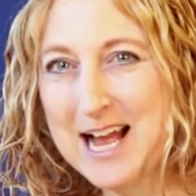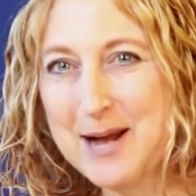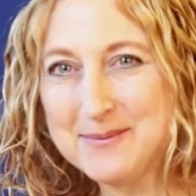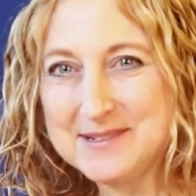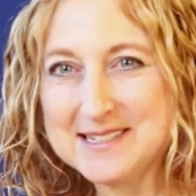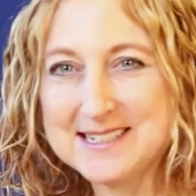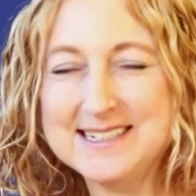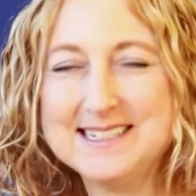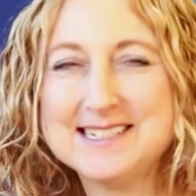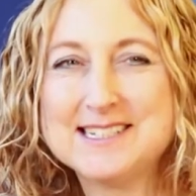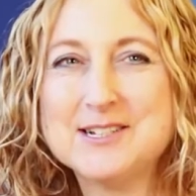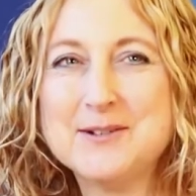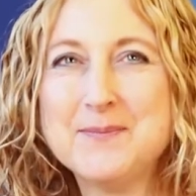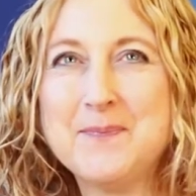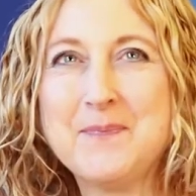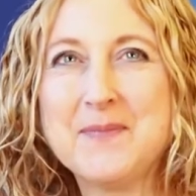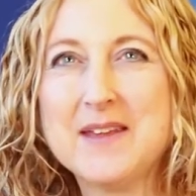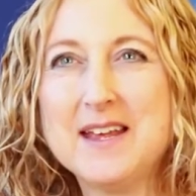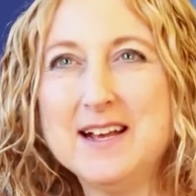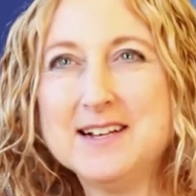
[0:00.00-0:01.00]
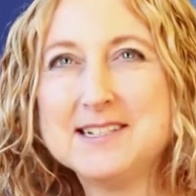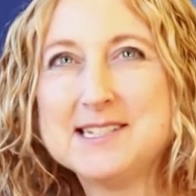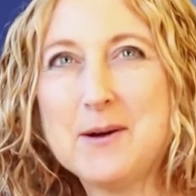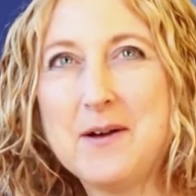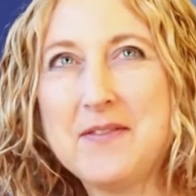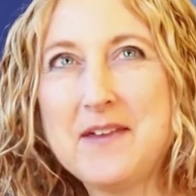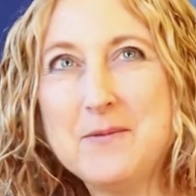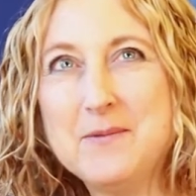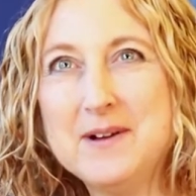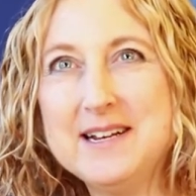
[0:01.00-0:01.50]
capitalism. So
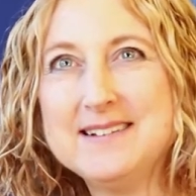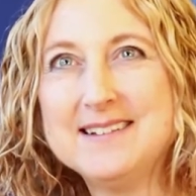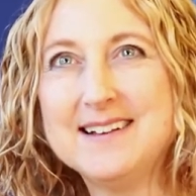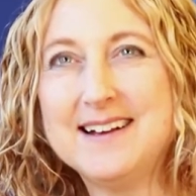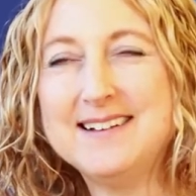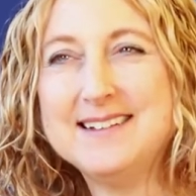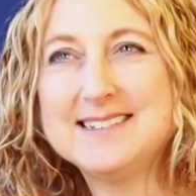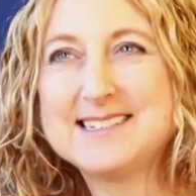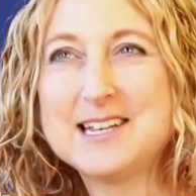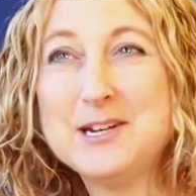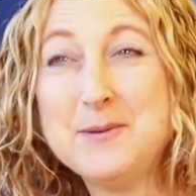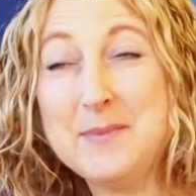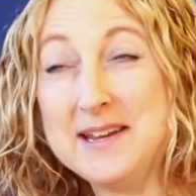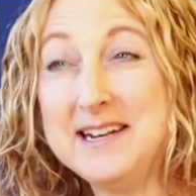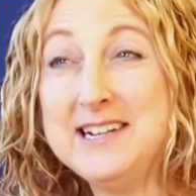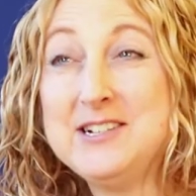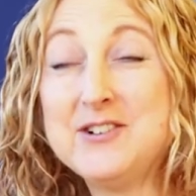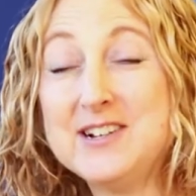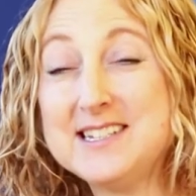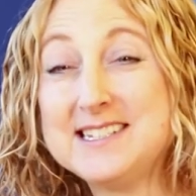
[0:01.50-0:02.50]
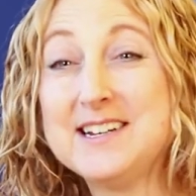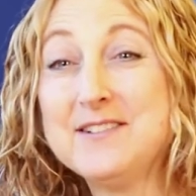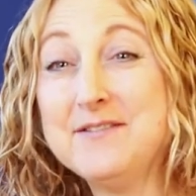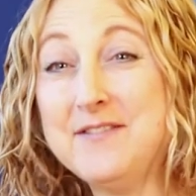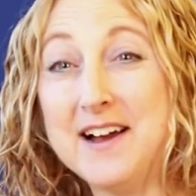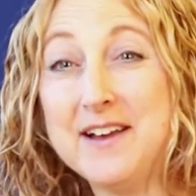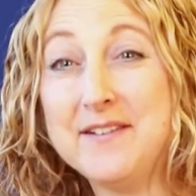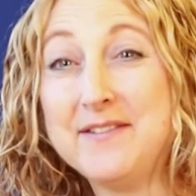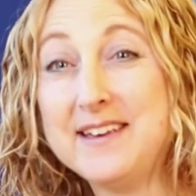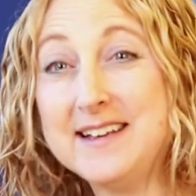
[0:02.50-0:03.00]
I think we it's going to be an interesting
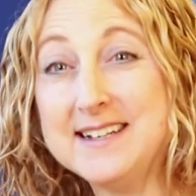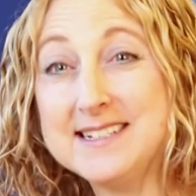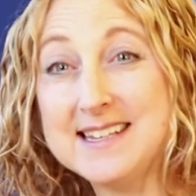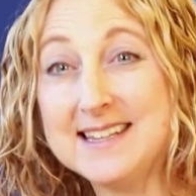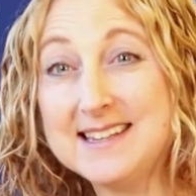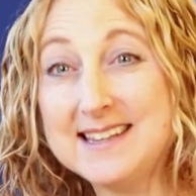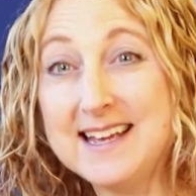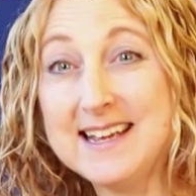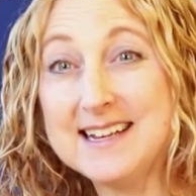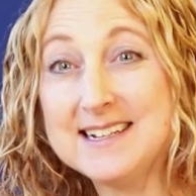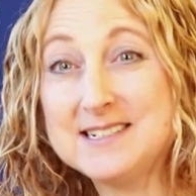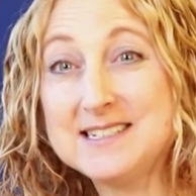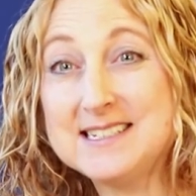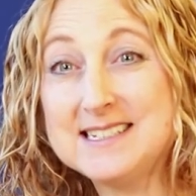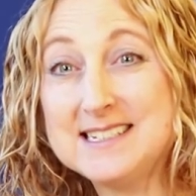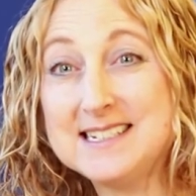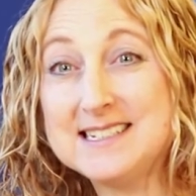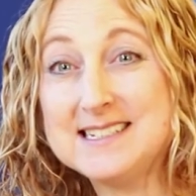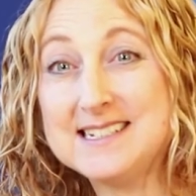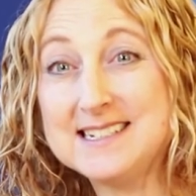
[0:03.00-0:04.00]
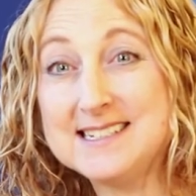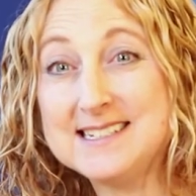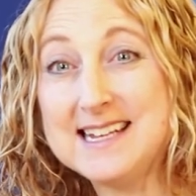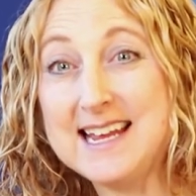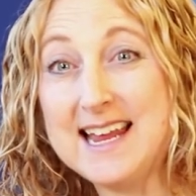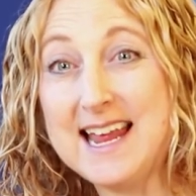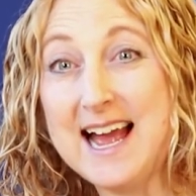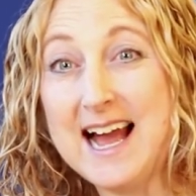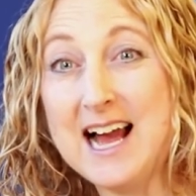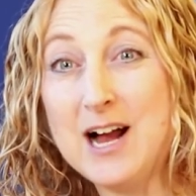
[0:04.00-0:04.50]
five years. I think to
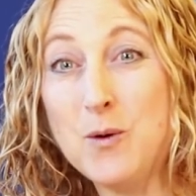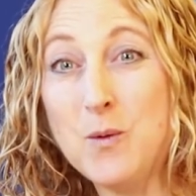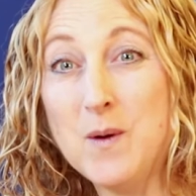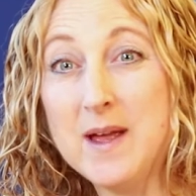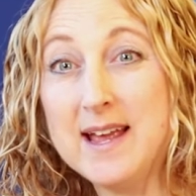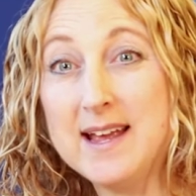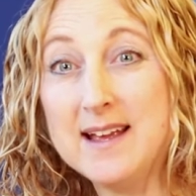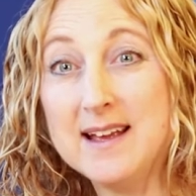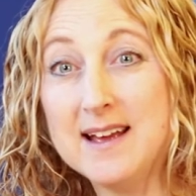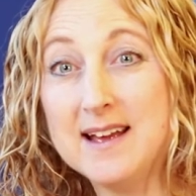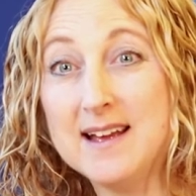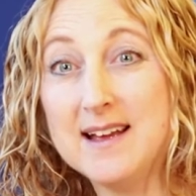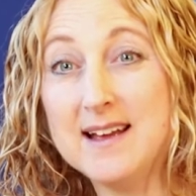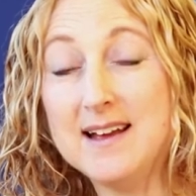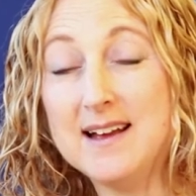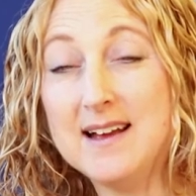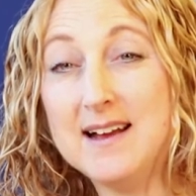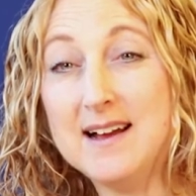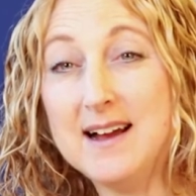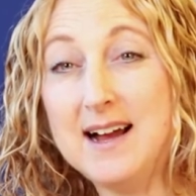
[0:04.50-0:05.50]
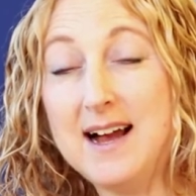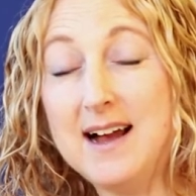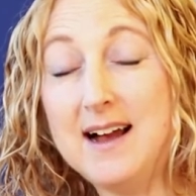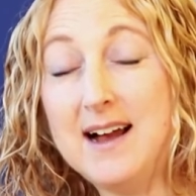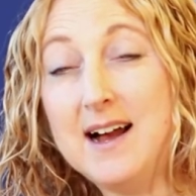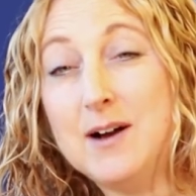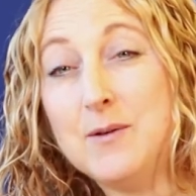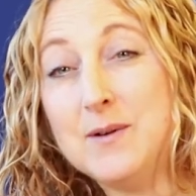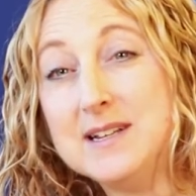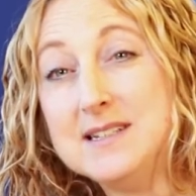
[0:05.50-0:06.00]
see how we
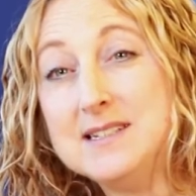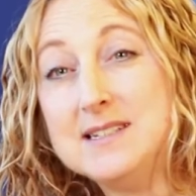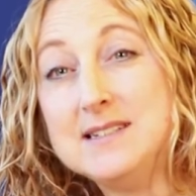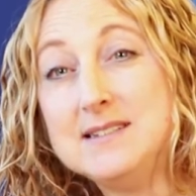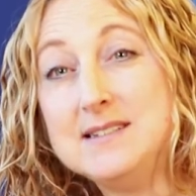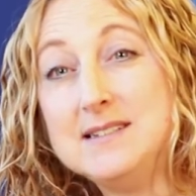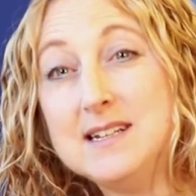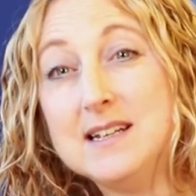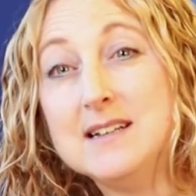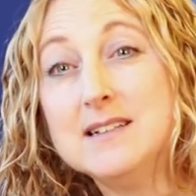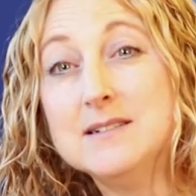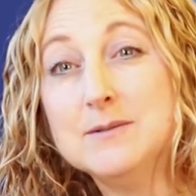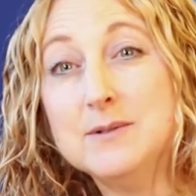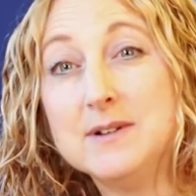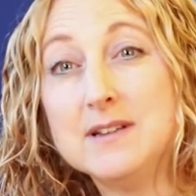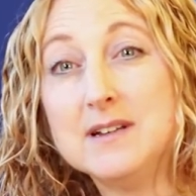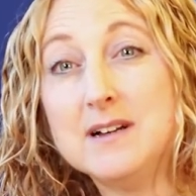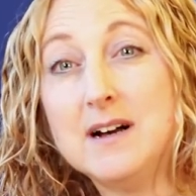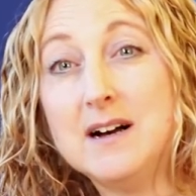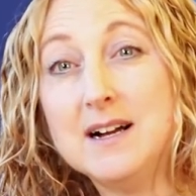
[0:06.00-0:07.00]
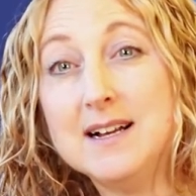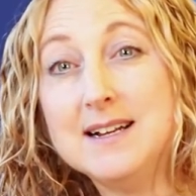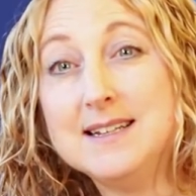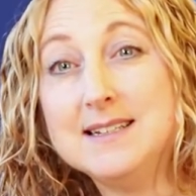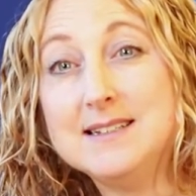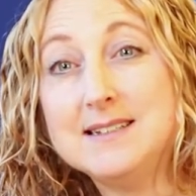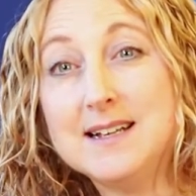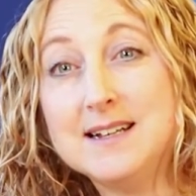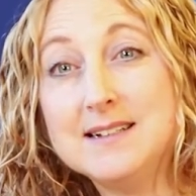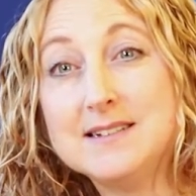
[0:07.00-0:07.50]
how we deal with a
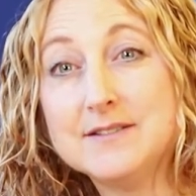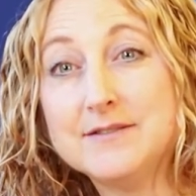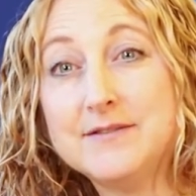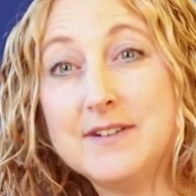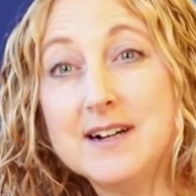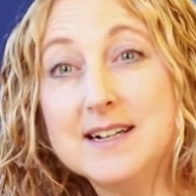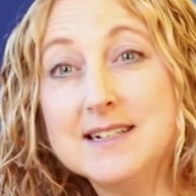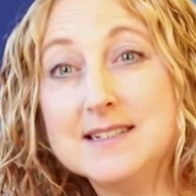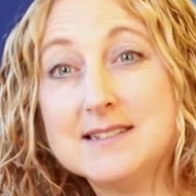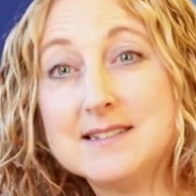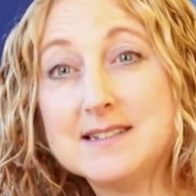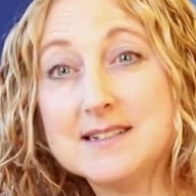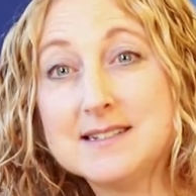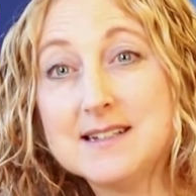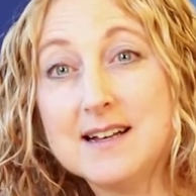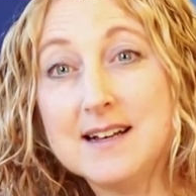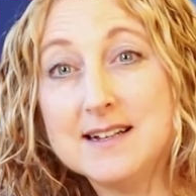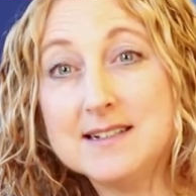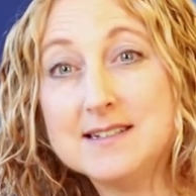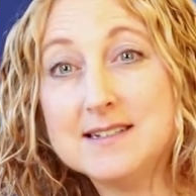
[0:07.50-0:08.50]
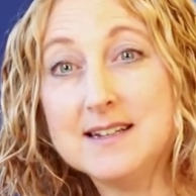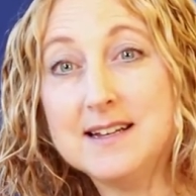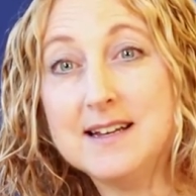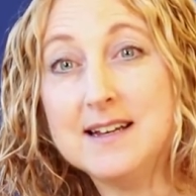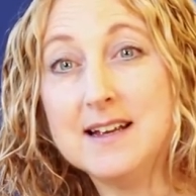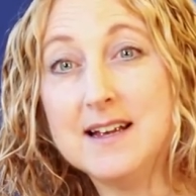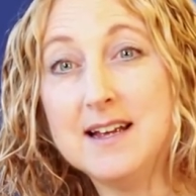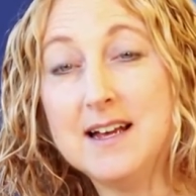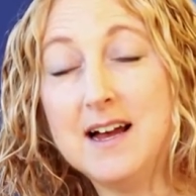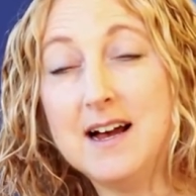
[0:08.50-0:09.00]
highly datafied
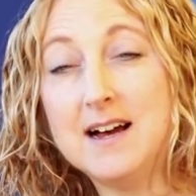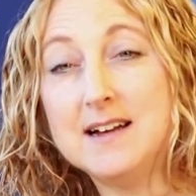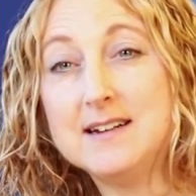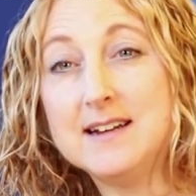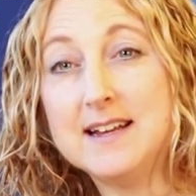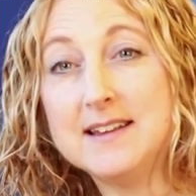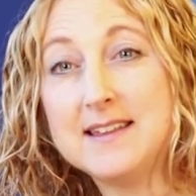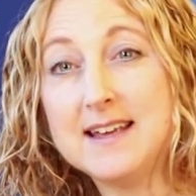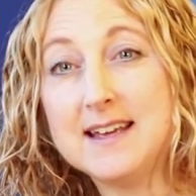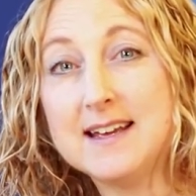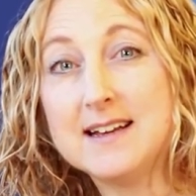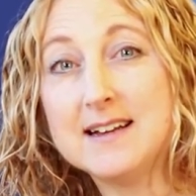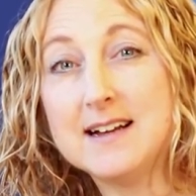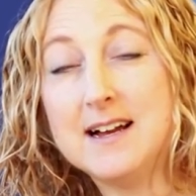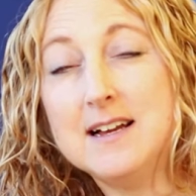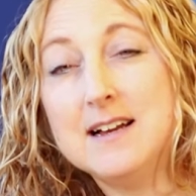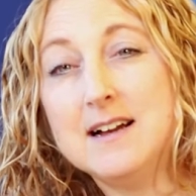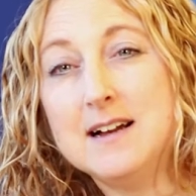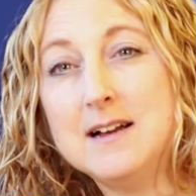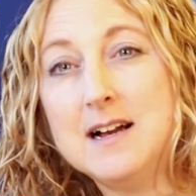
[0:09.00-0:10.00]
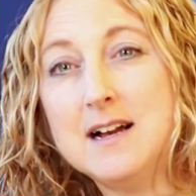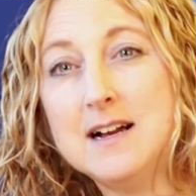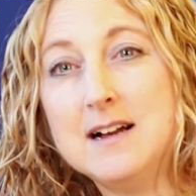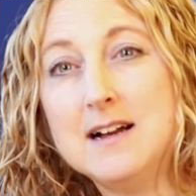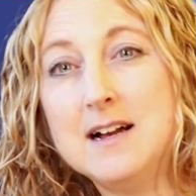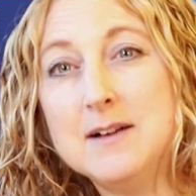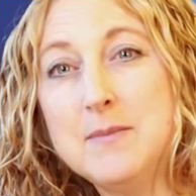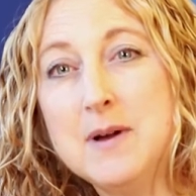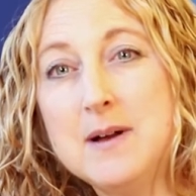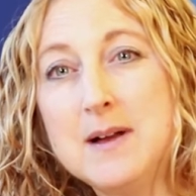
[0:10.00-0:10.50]
society. And I think I, am
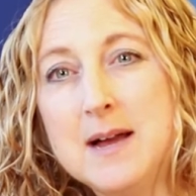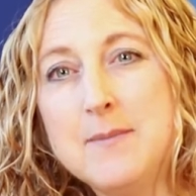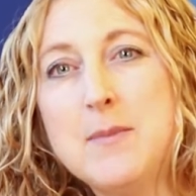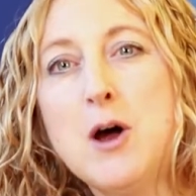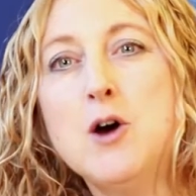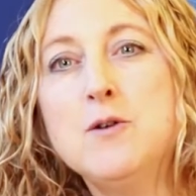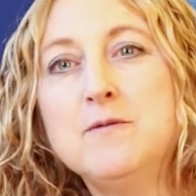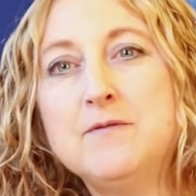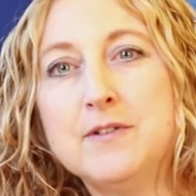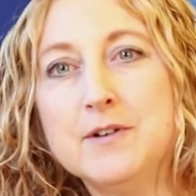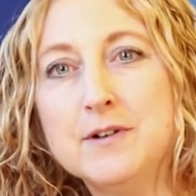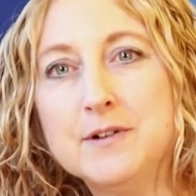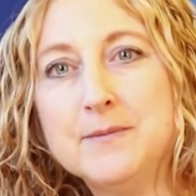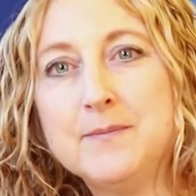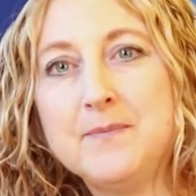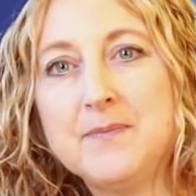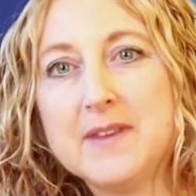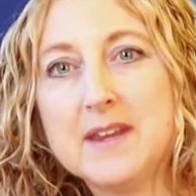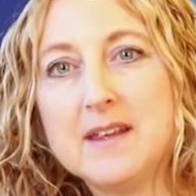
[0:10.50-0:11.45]
I'm, I'm hopeful